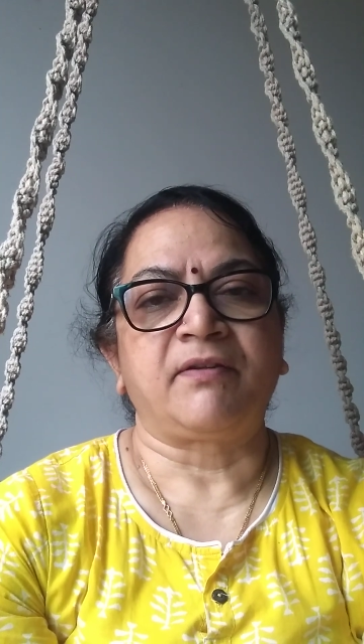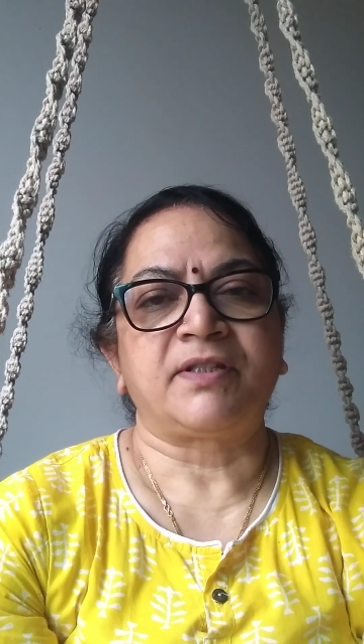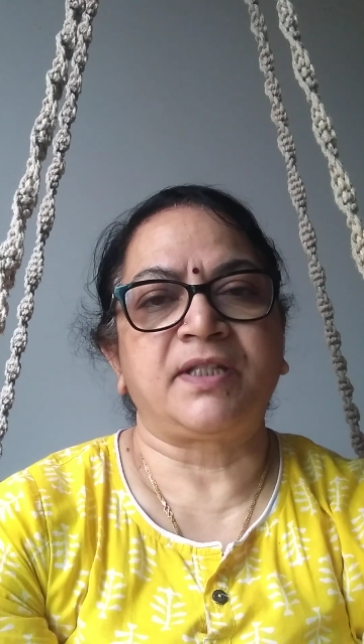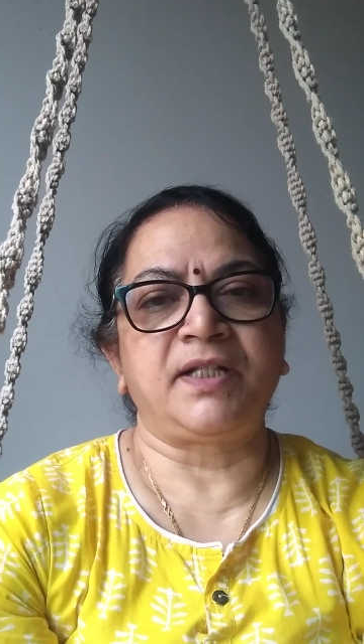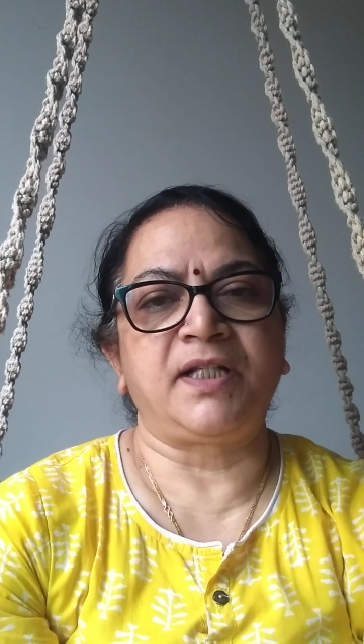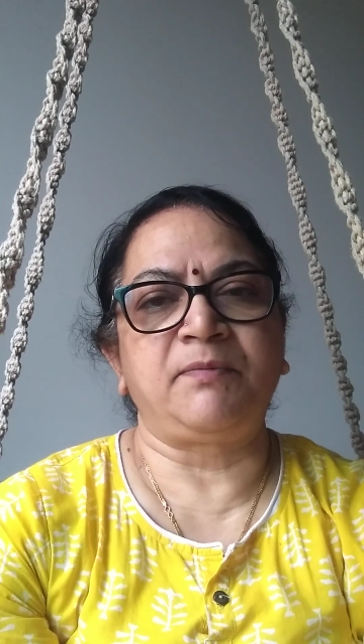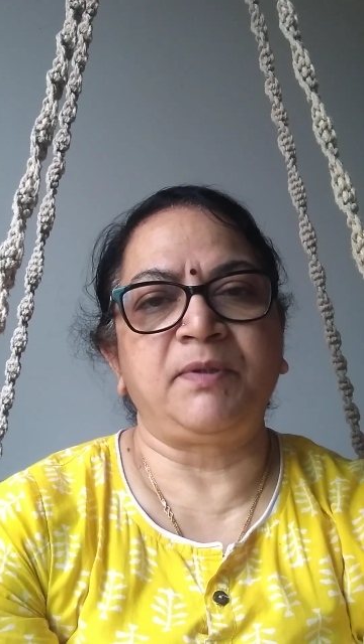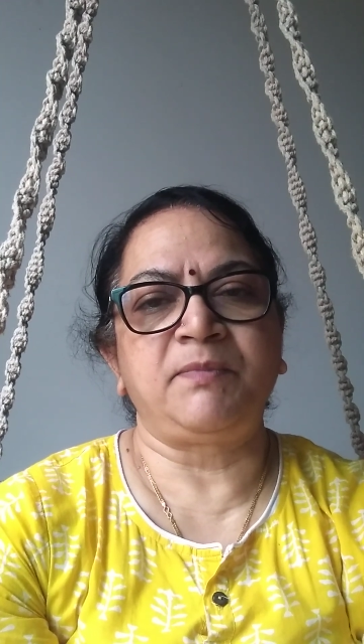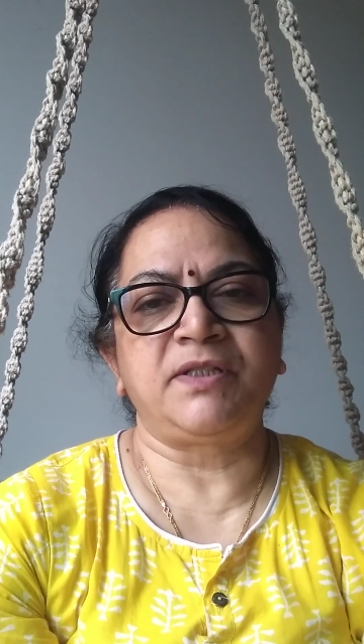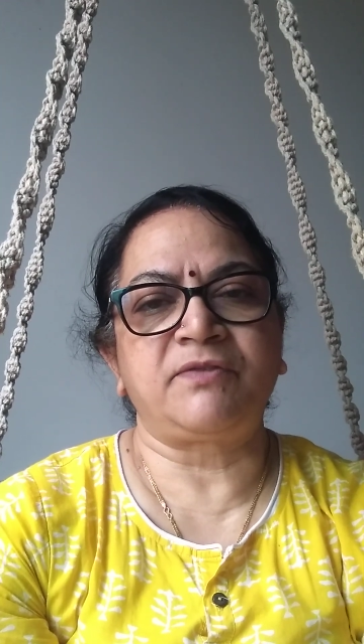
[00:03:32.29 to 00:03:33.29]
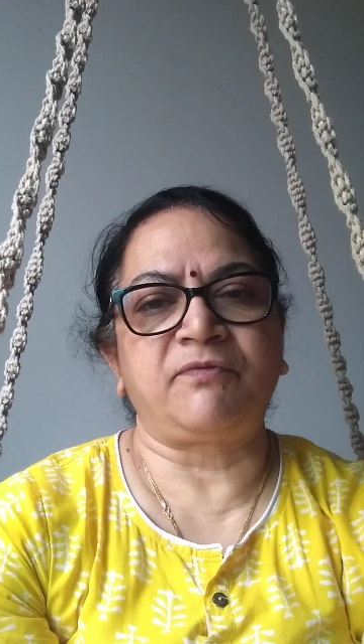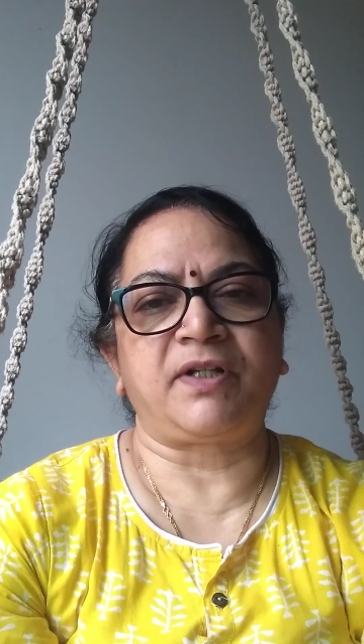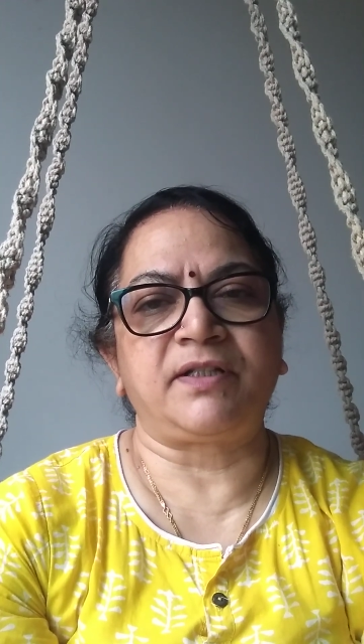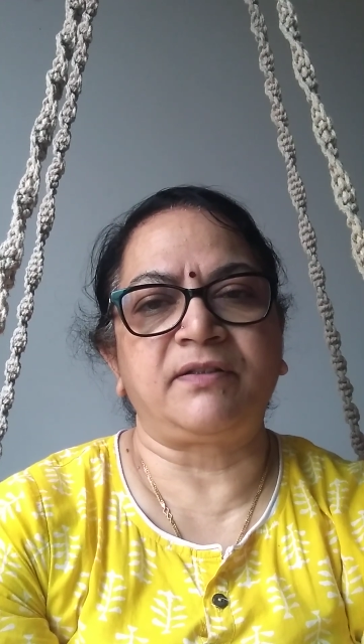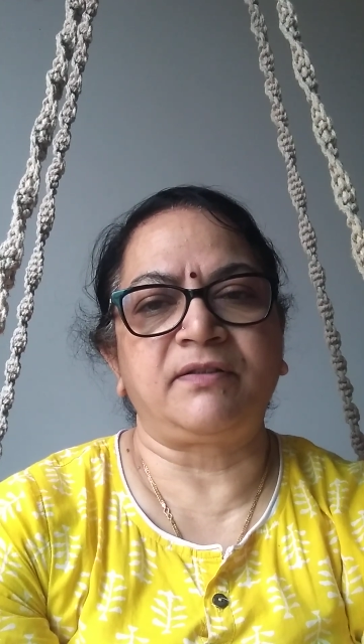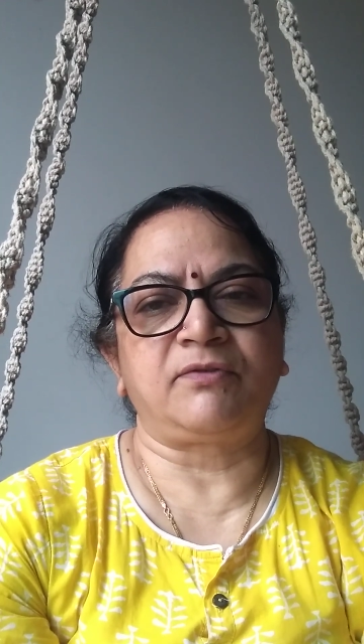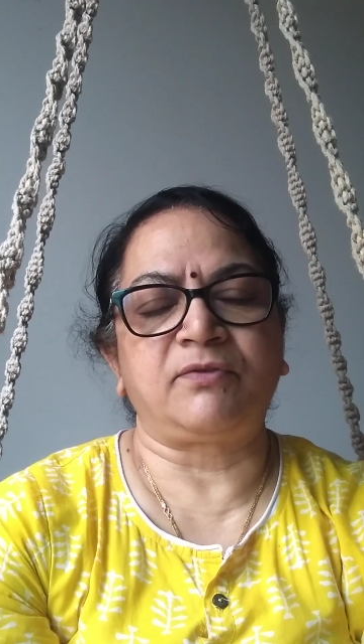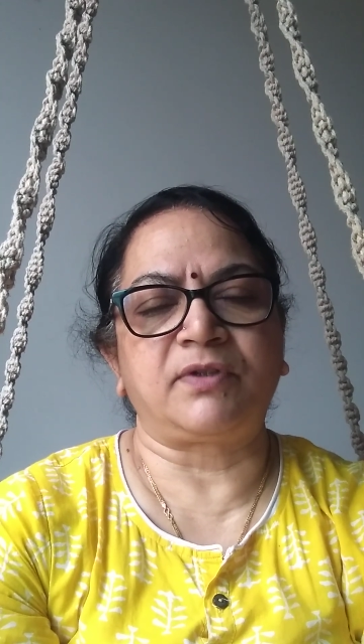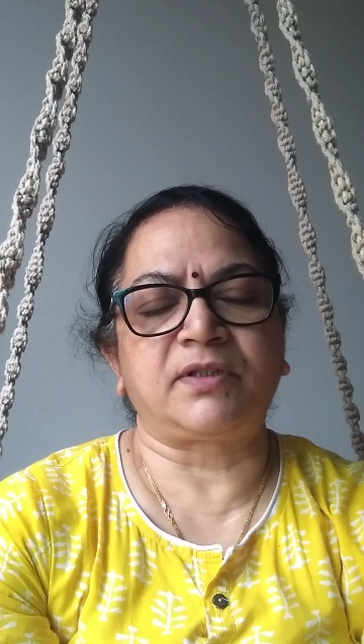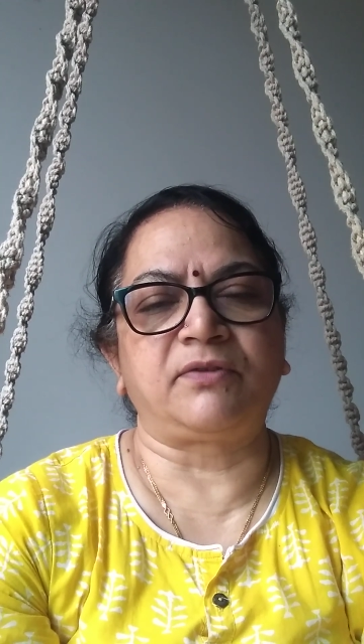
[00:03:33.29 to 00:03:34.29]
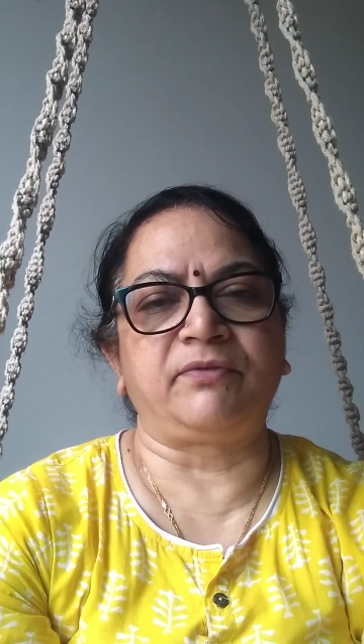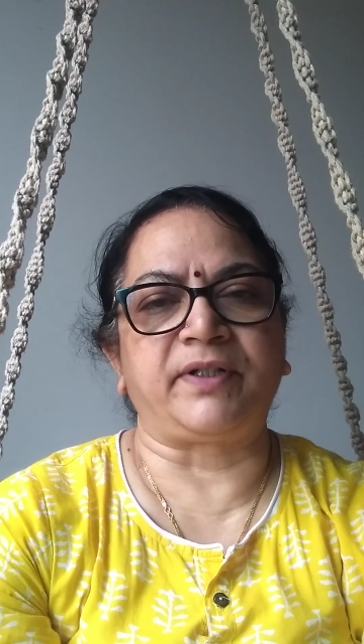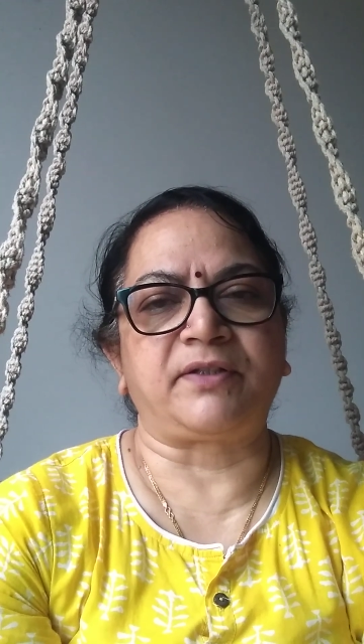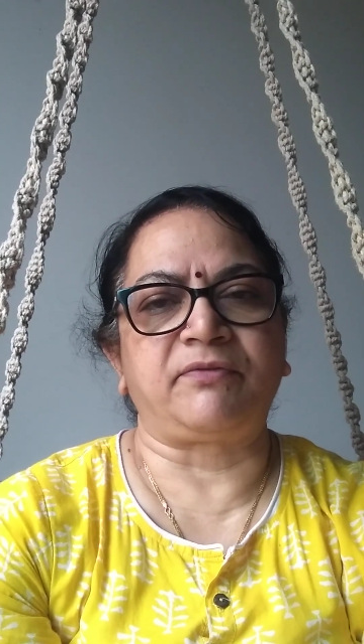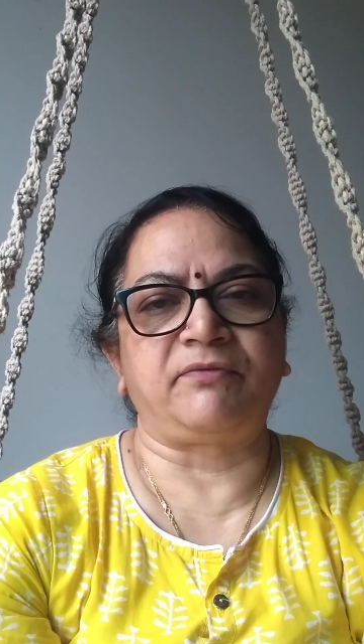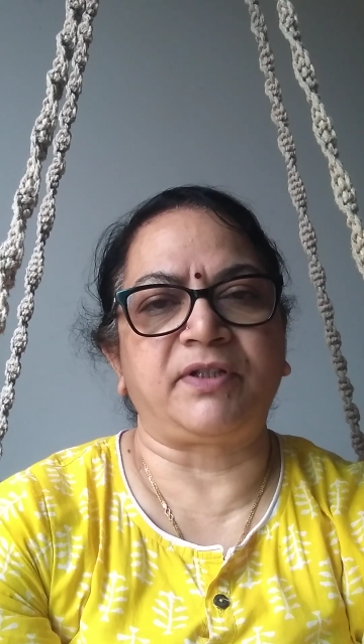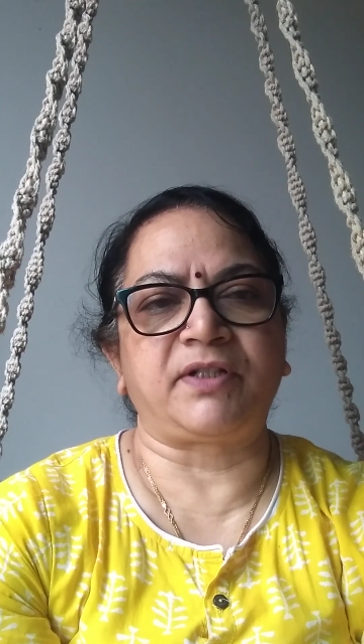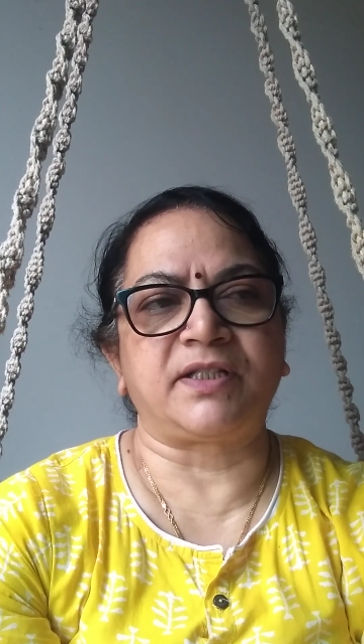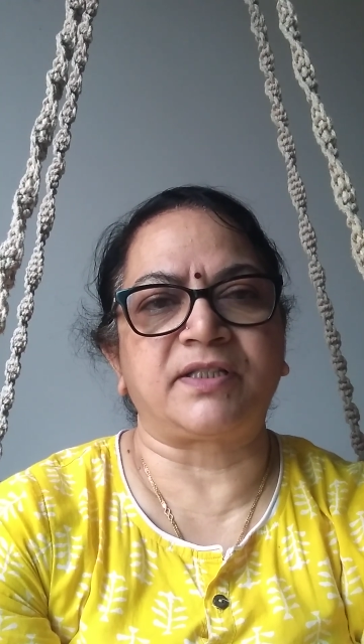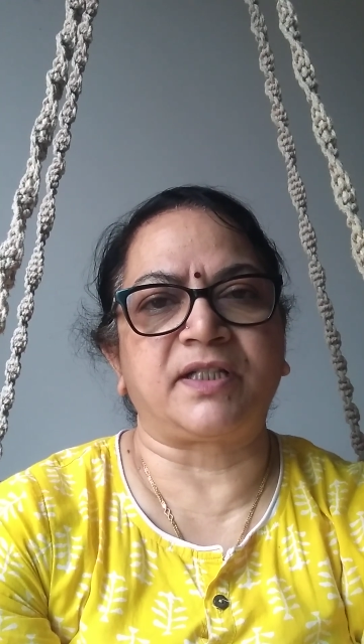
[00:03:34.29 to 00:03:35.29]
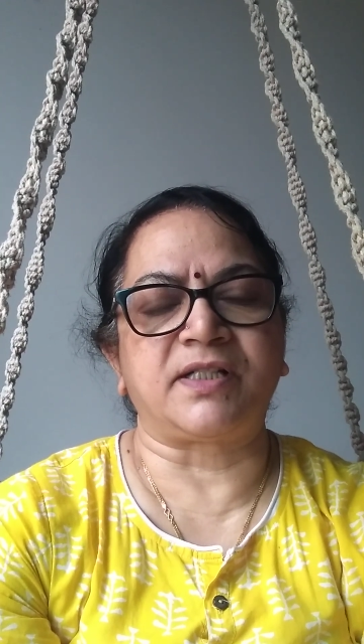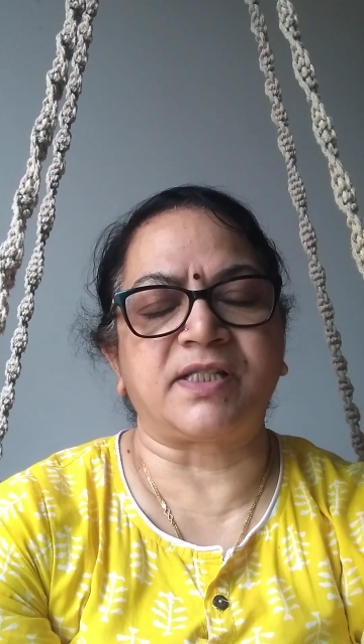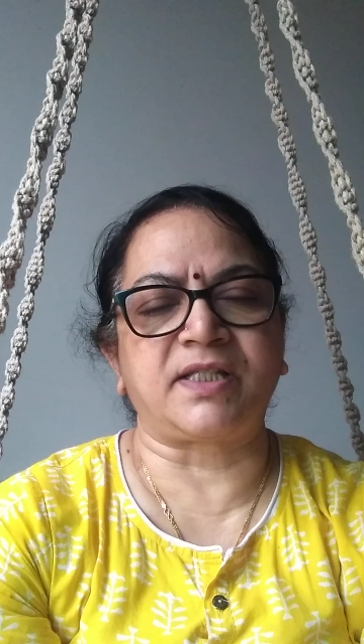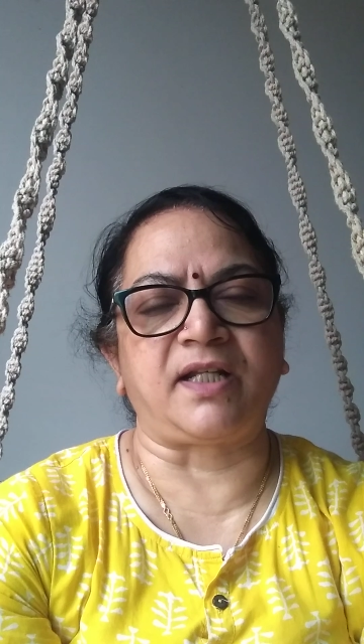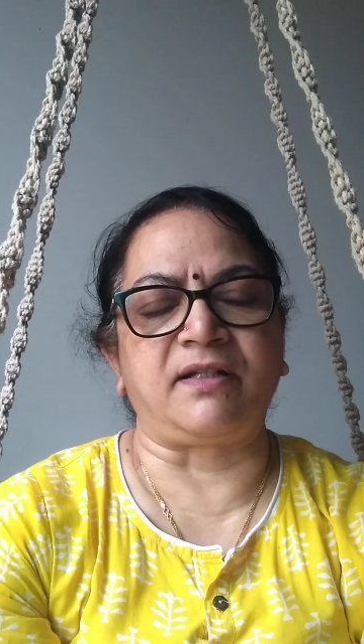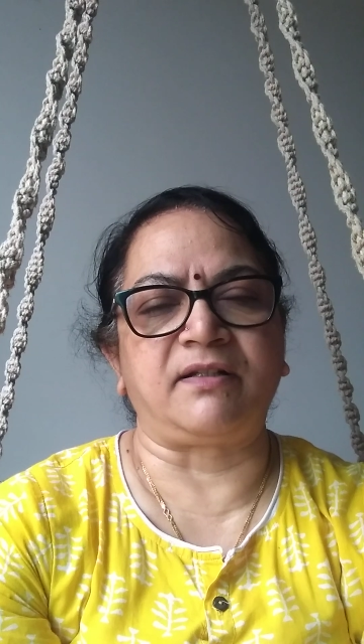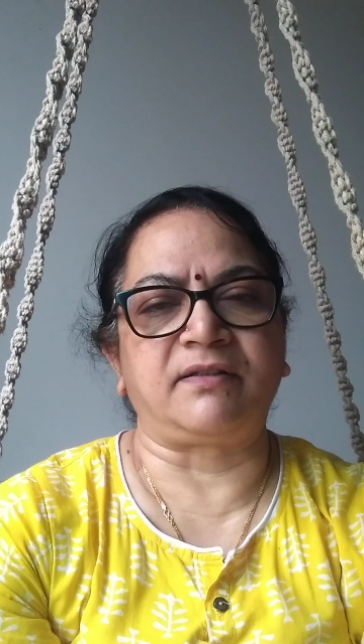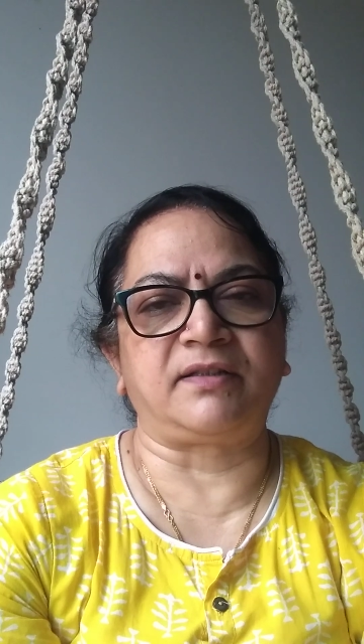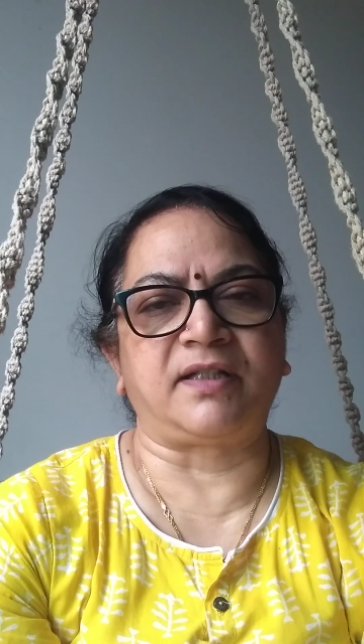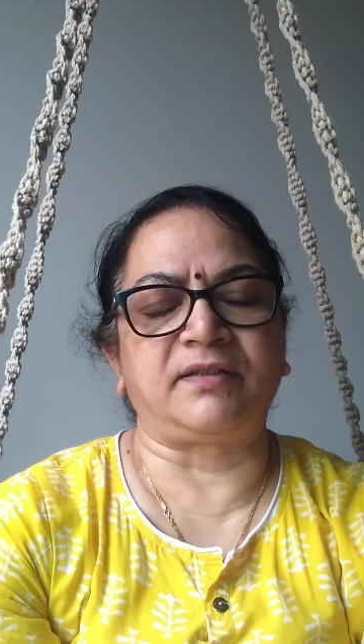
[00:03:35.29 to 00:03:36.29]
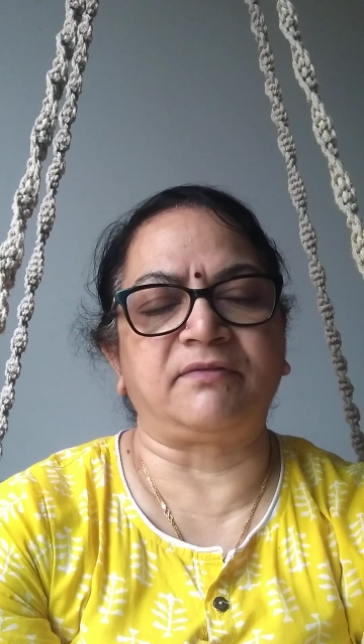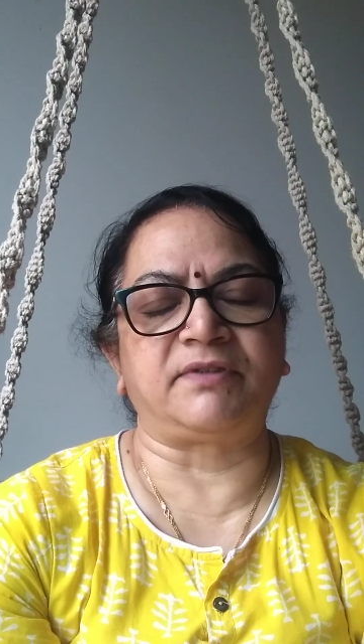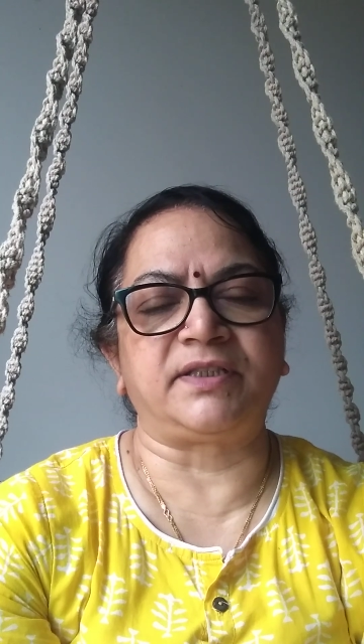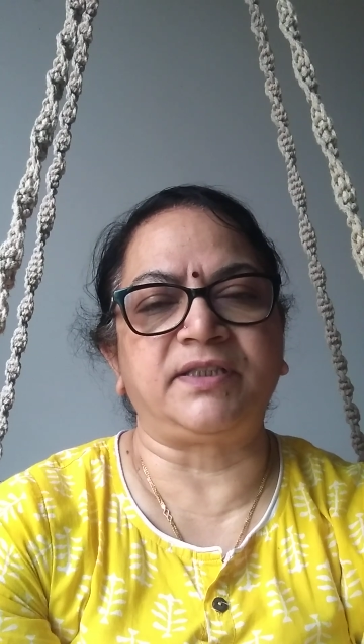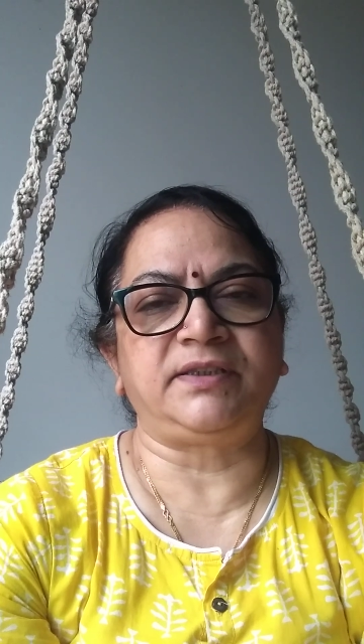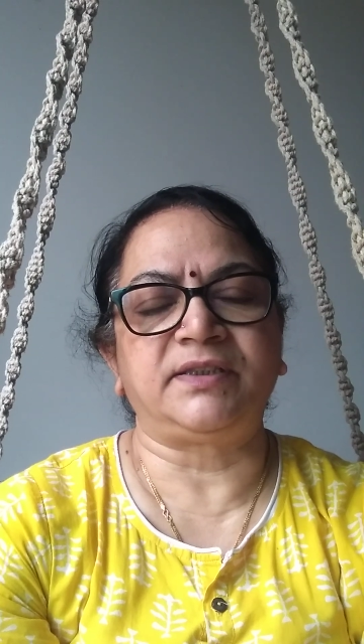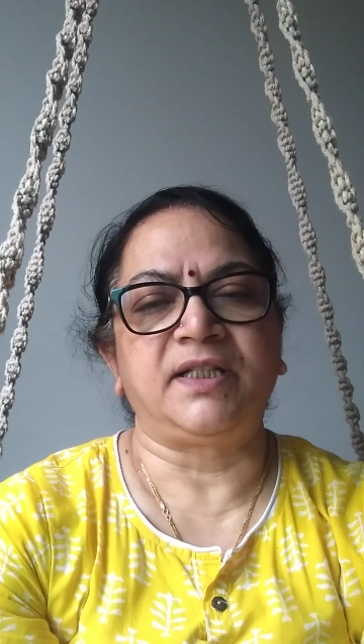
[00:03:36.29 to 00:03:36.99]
Single beam means one cuvette, we can say a cell. The other word is